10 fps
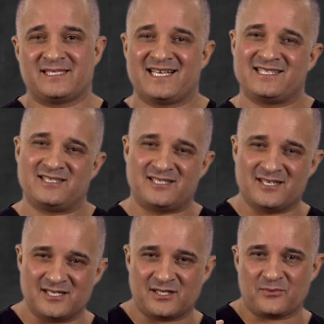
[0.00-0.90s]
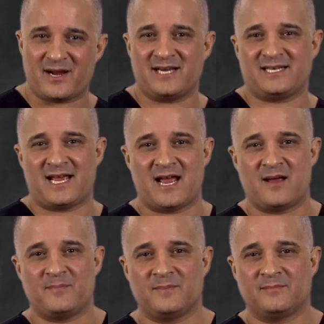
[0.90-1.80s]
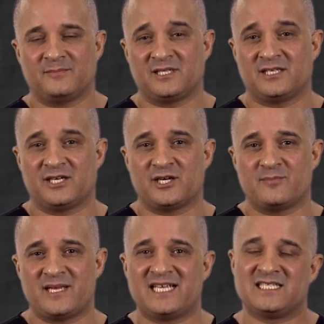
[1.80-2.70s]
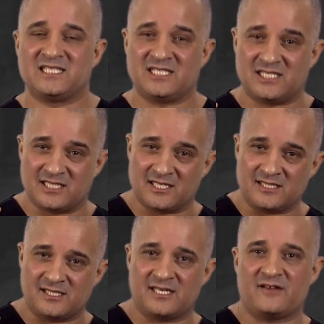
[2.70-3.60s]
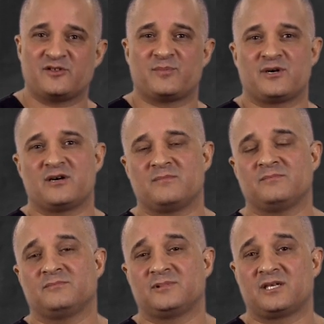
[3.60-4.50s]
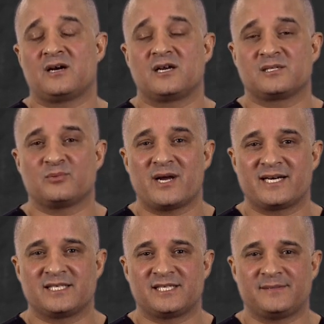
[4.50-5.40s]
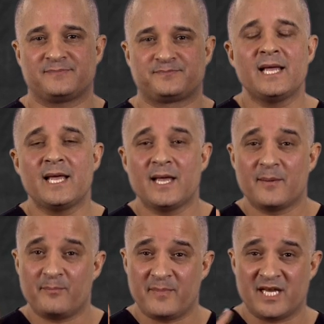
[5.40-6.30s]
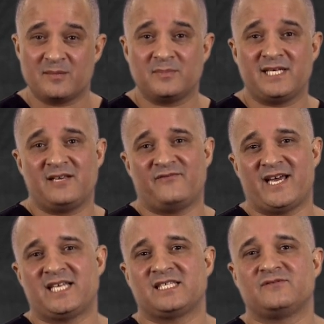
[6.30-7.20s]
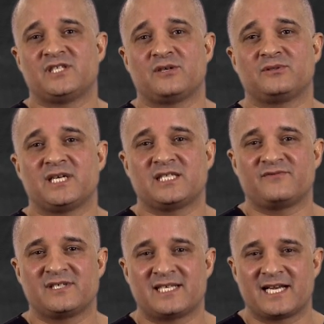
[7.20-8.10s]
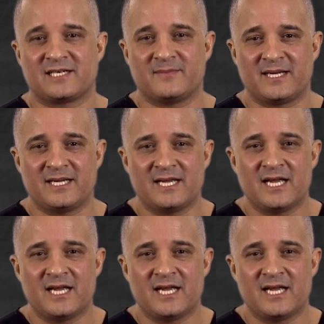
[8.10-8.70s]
at just the right time, then there could be just enough sperm to cause a pregnancy. Minimally invasive gentle touch vasectomy